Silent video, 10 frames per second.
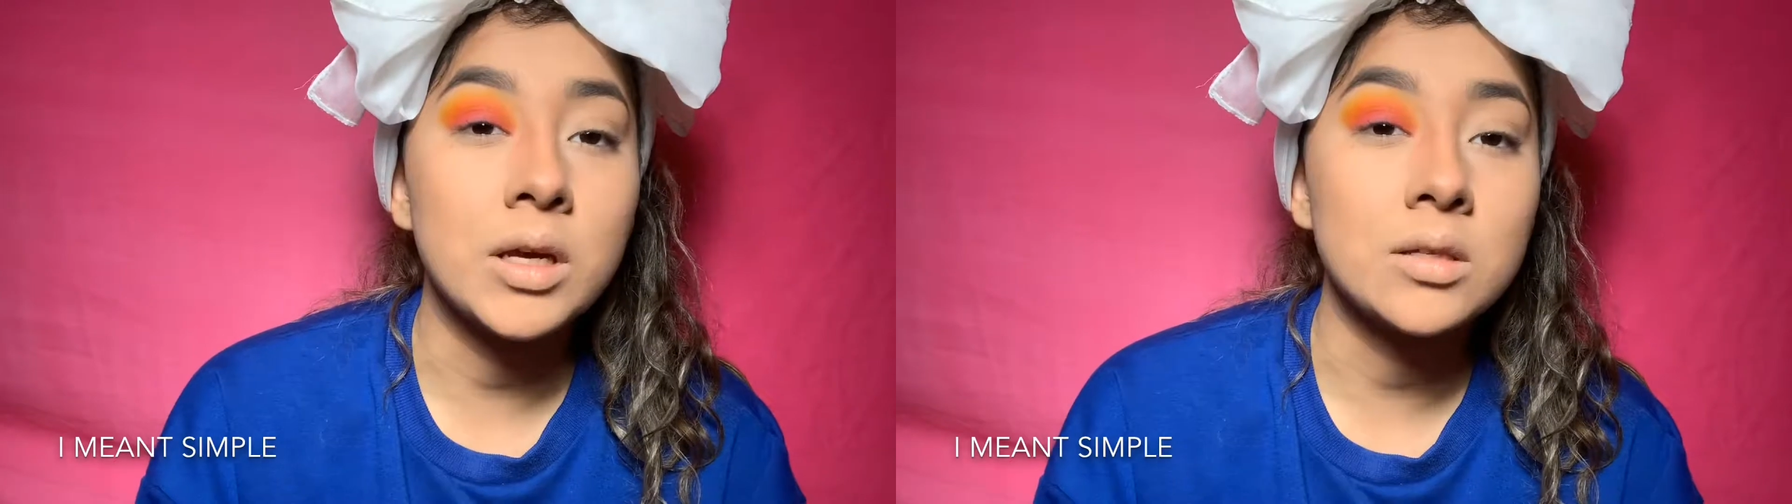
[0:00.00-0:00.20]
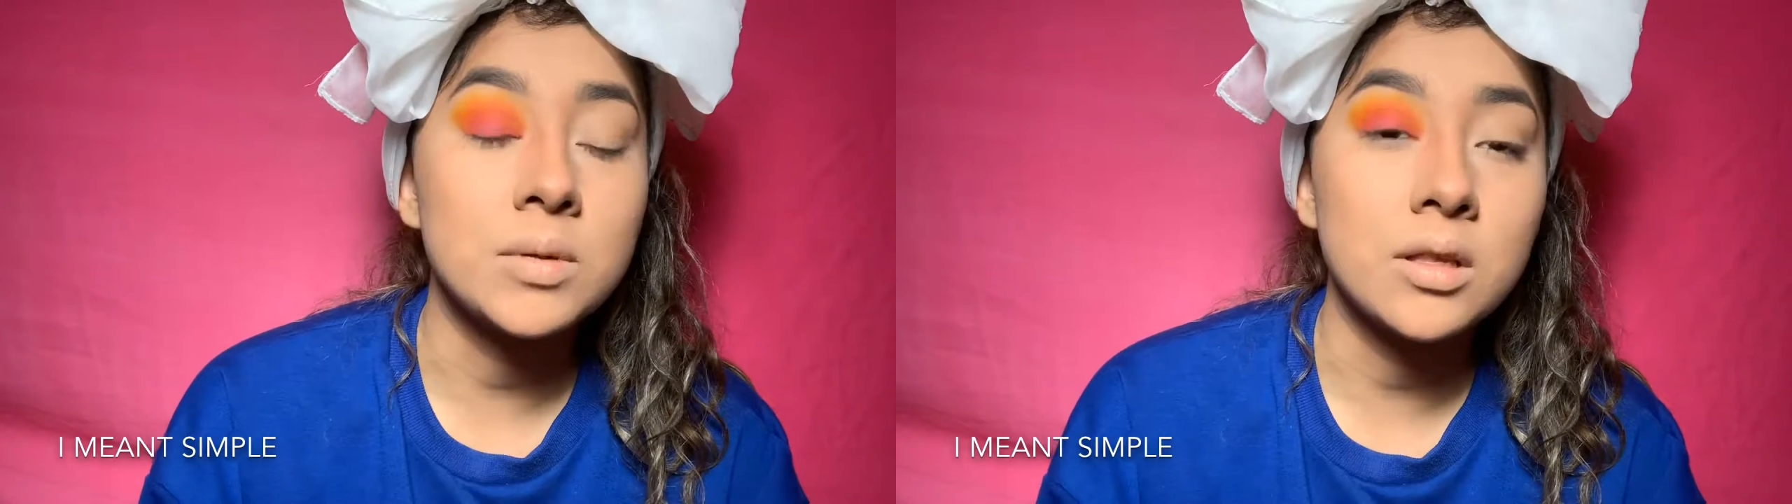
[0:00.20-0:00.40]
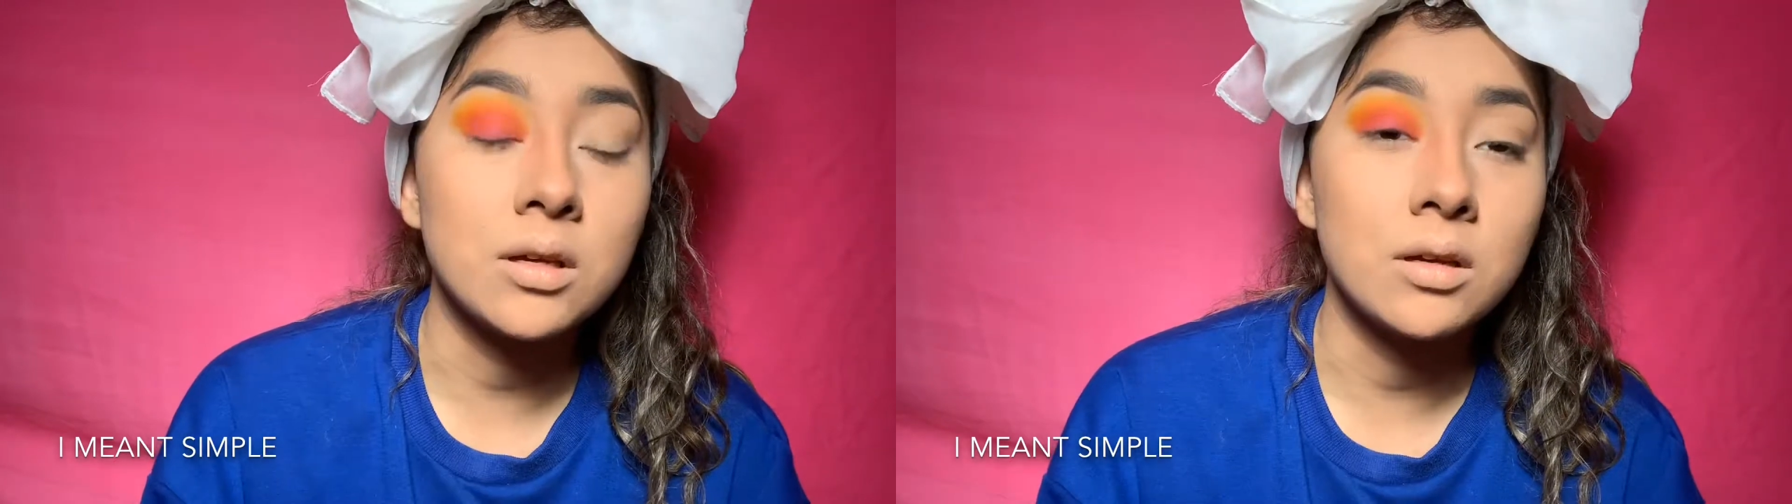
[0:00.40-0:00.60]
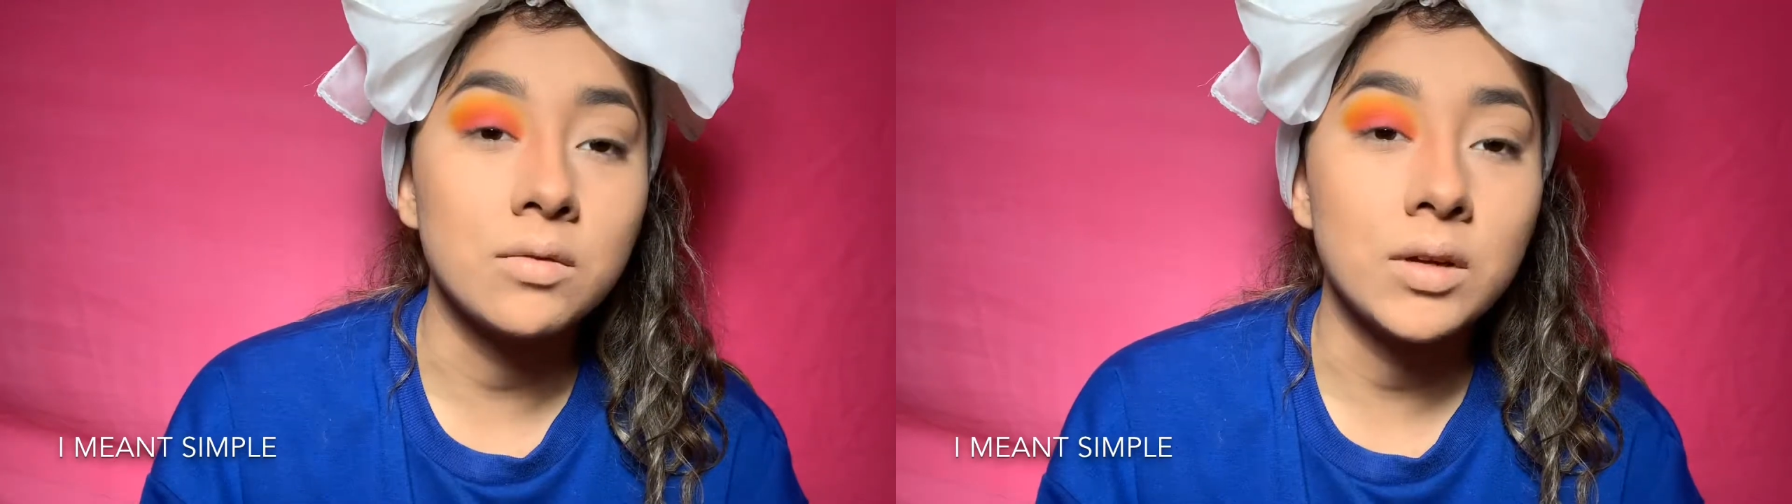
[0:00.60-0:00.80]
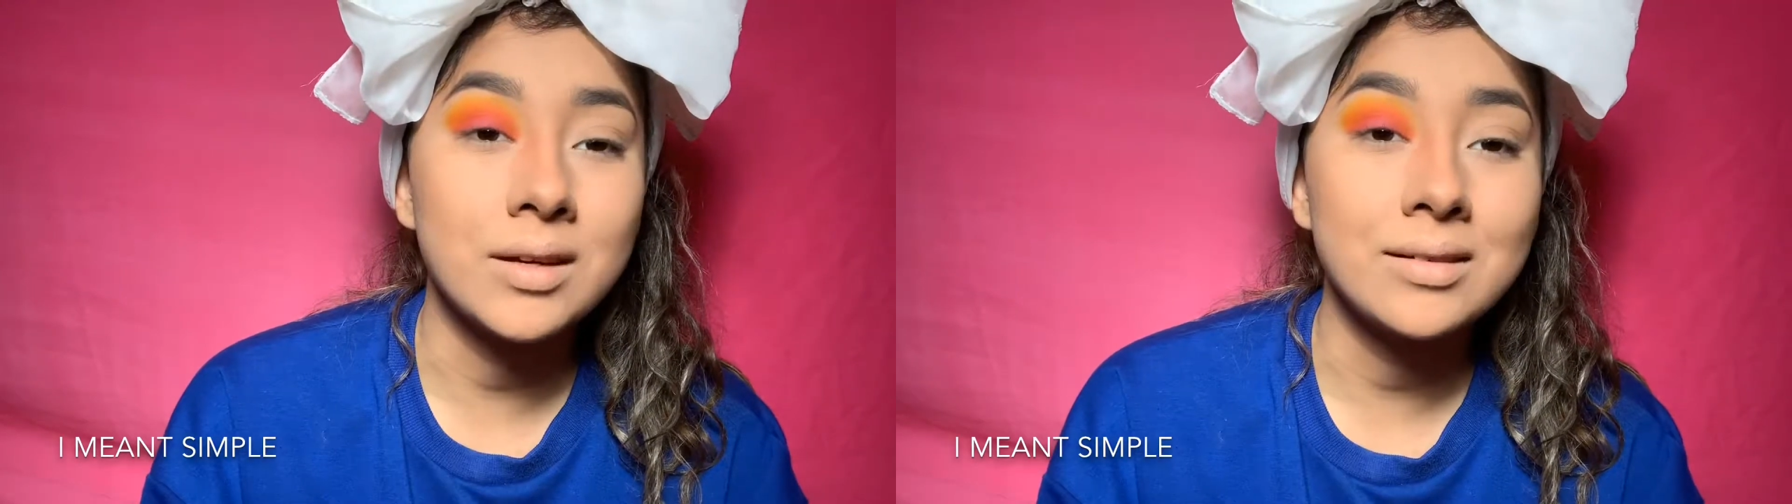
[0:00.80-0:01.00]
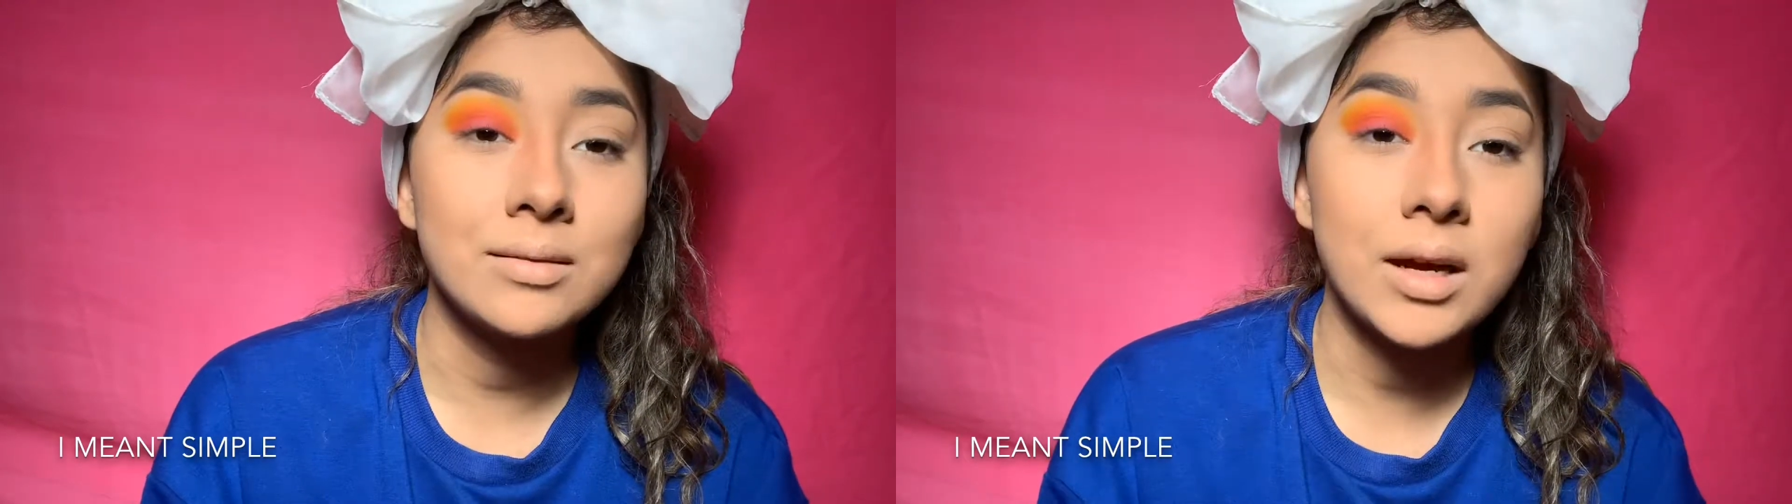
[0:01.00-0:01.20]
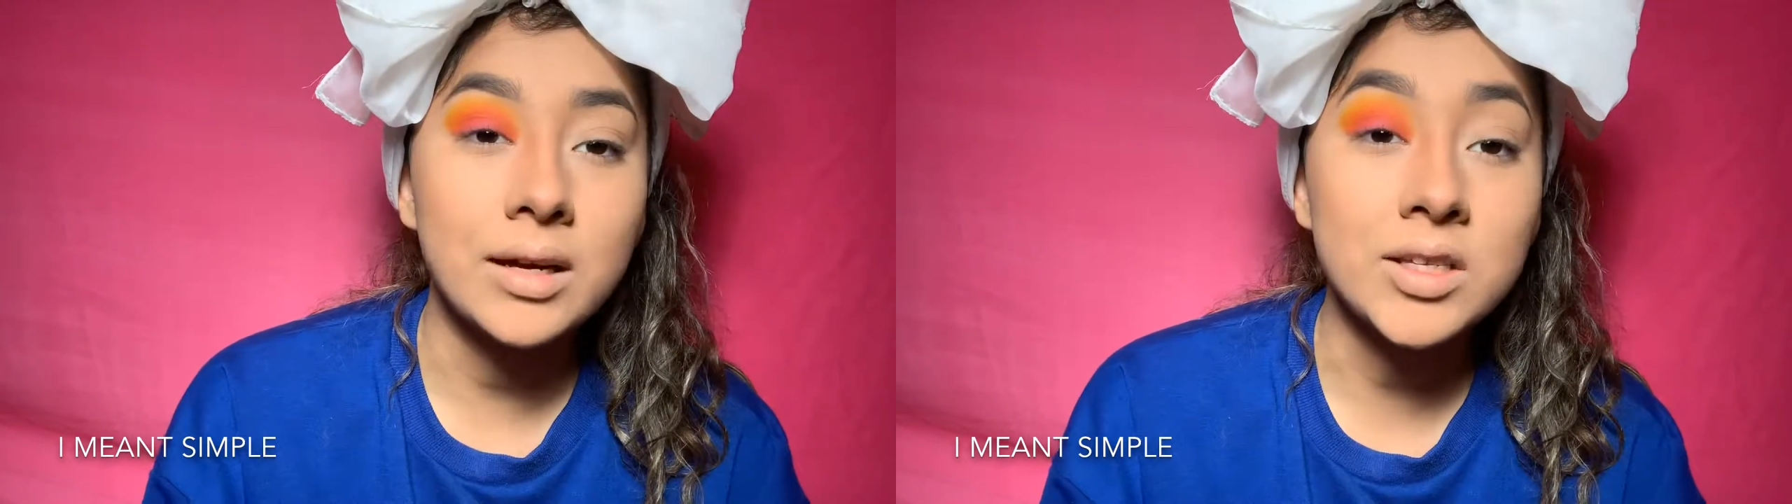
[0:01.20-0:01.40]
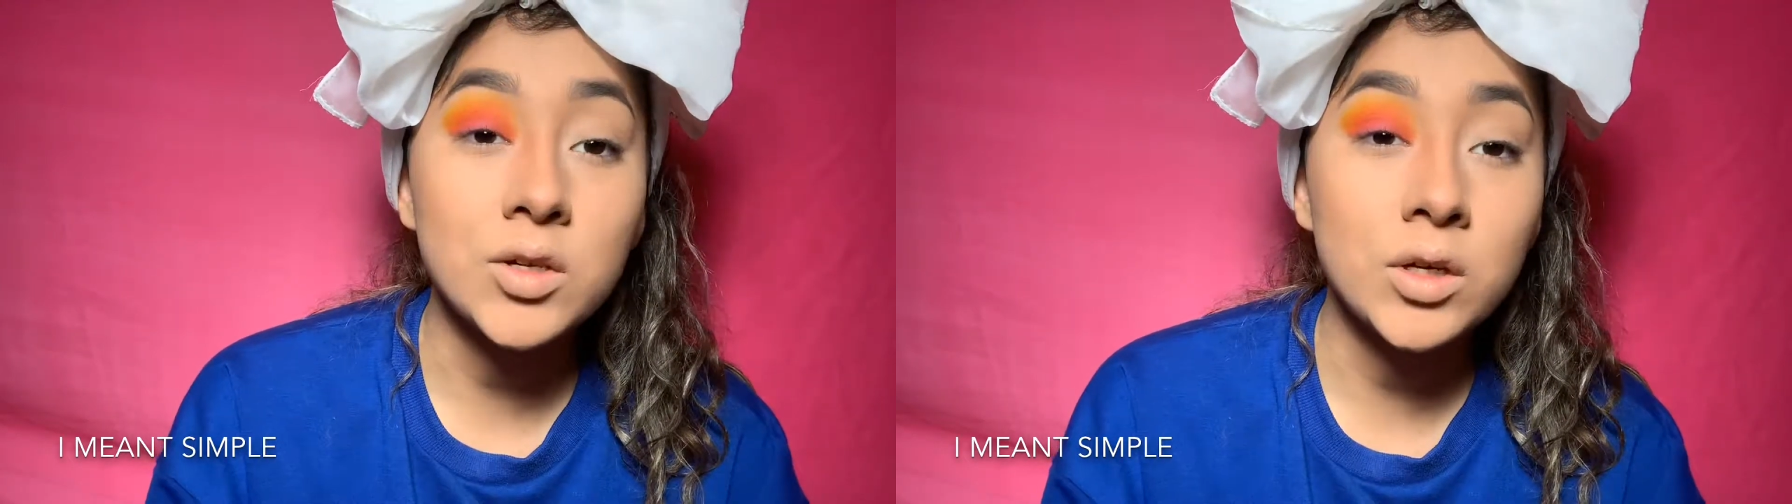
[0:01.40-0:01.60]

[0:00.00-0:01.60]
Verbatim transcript: makes me think of like ice